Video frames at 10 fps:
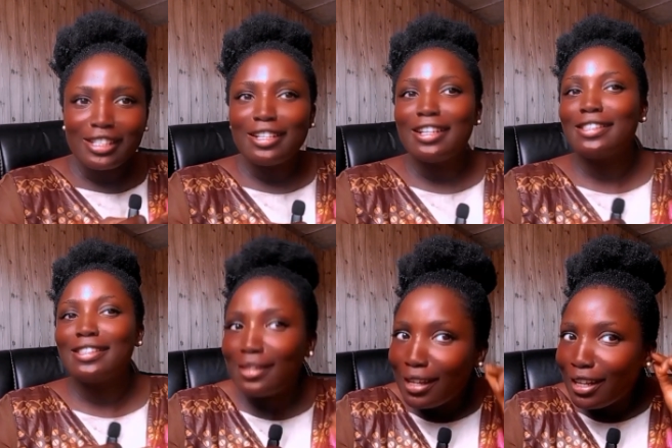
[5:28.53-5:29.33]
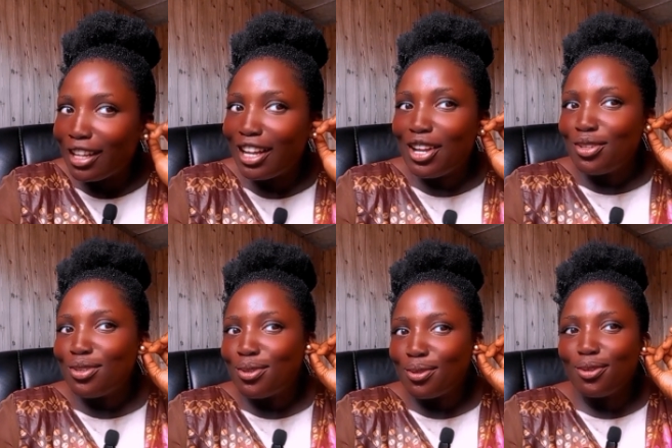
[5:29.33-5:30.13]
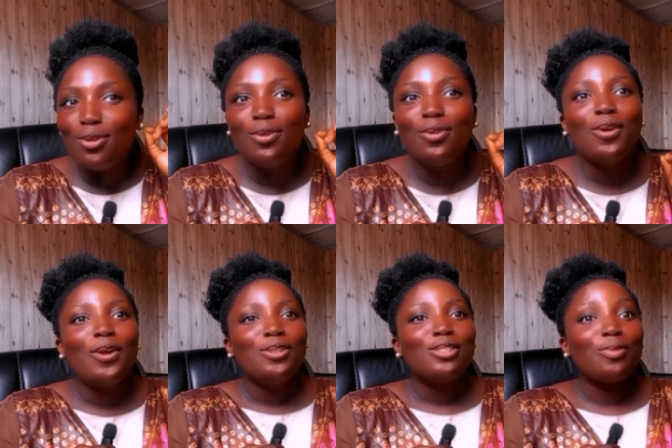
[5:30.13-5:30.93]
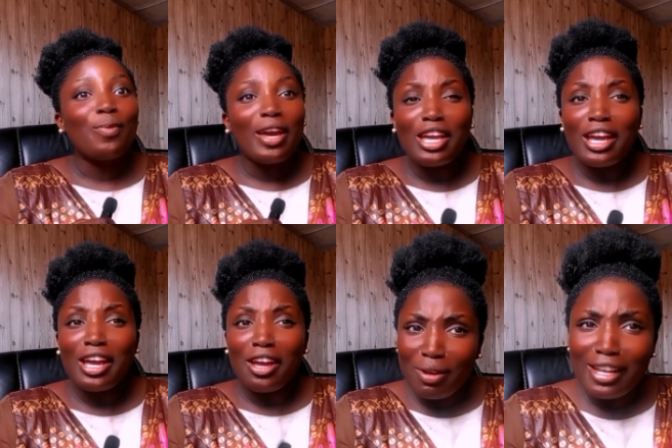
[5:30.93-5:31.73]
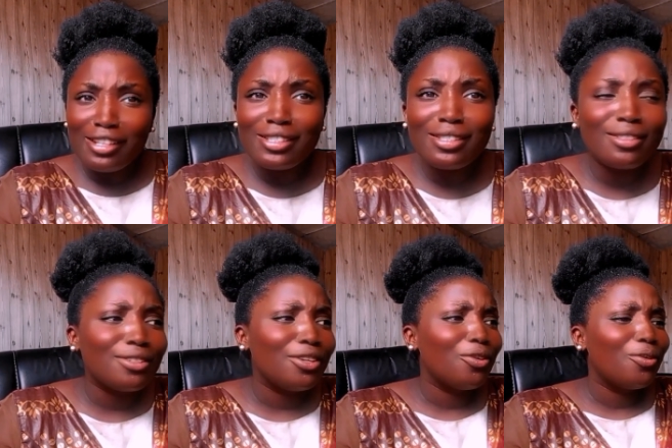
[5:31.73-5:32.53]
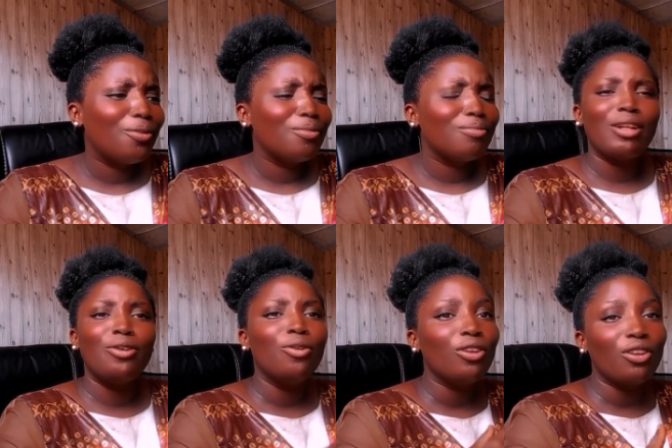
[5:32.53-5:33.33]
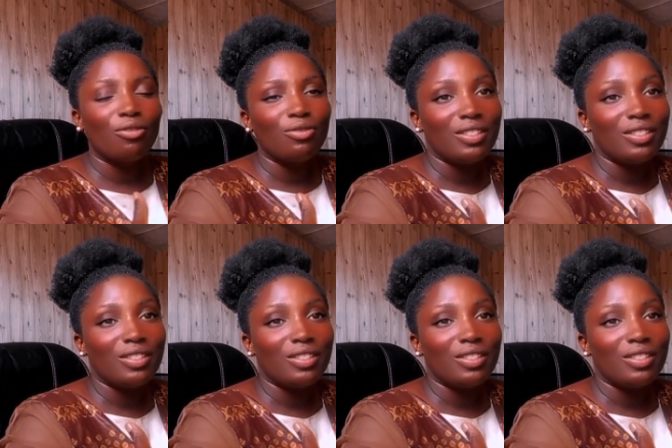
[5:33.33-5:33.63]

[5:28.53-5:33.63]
Is it a sin to, to wear earrings? You know, a whole lot of